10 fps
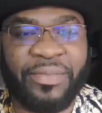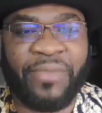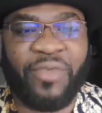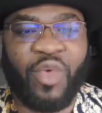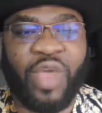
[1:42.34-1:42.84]

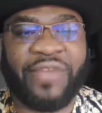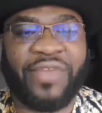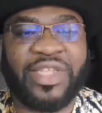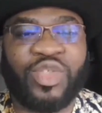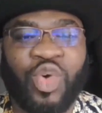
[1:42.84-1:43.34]
before we
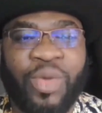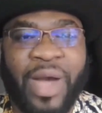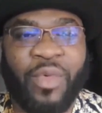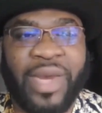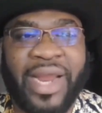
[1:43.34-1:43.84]
even talk
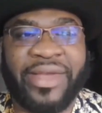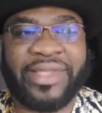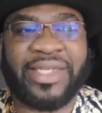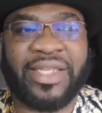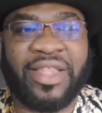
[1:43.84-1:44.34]
about whether
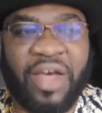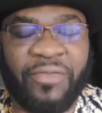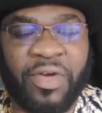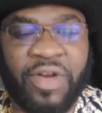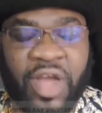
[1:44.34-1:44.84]
it's
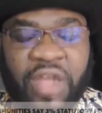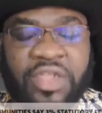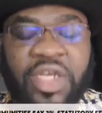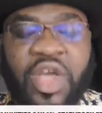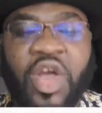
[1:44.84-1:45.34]
enough or
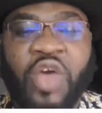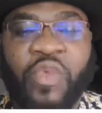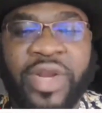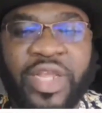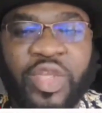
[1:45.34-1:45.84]
not,
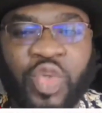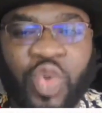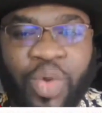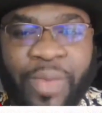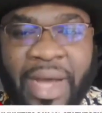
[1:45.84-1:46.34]
we need to
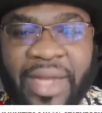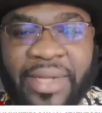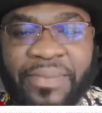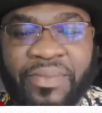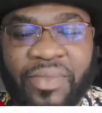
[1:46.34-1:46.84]
talk about,
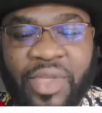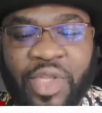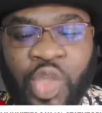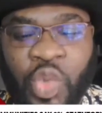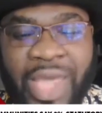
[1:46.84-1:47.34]

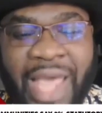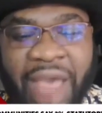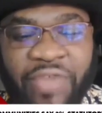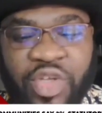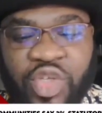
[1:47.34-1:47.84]
do we
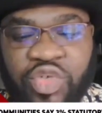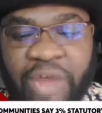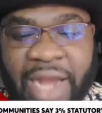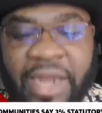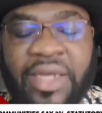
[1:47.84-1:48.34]
have a
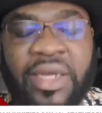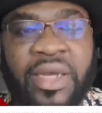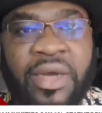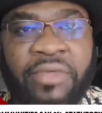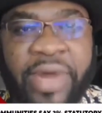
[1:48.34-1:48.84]
track
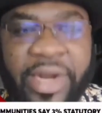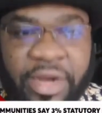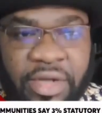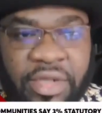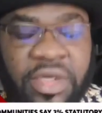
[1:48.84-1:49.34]

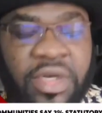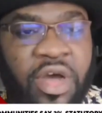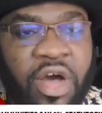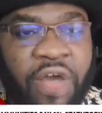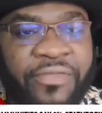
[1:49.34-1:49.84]
record
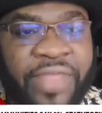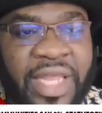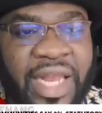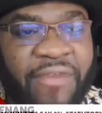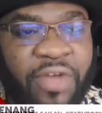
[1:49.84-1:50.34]
of the
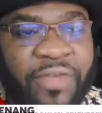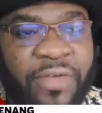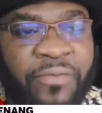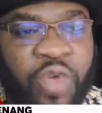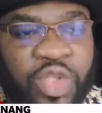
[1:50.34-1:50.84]
level of
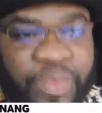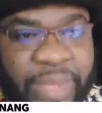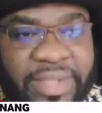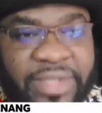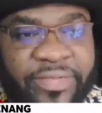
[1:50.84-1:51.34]

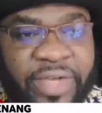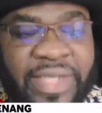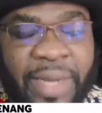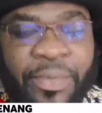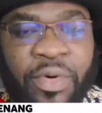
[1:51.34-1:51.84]
enforcement? For
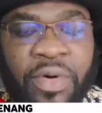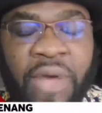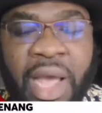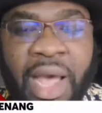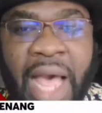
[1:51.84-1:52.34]
example,
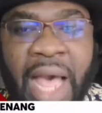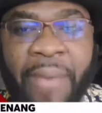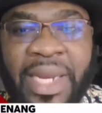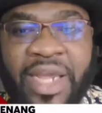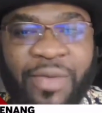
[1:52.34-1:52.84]
how
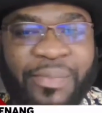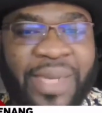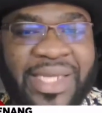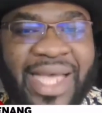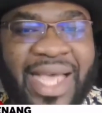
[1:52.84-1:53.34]
many
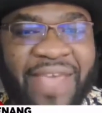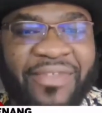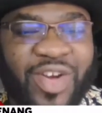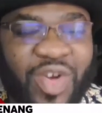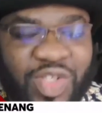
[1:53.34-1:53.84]
companies are
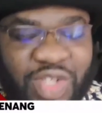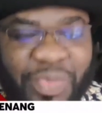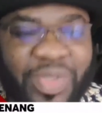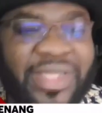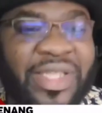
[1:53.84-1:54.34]
even
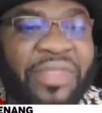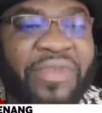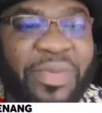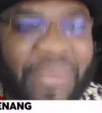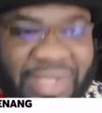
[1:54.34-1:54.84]
contributing the
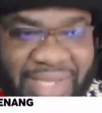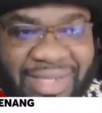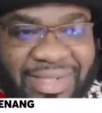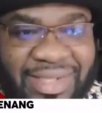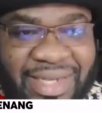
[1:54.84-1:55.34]

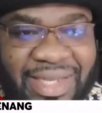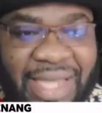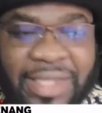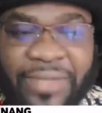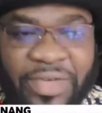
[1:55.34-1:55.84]
3%?
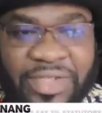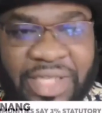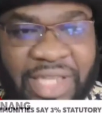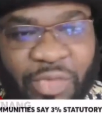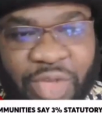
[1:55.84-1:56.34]
That's the first
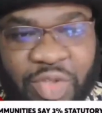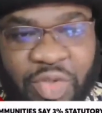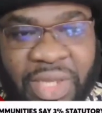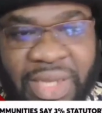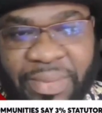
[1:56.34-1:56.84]
thing that we need to
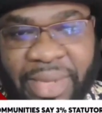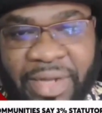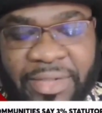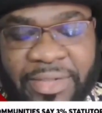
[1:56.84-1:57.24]
think about.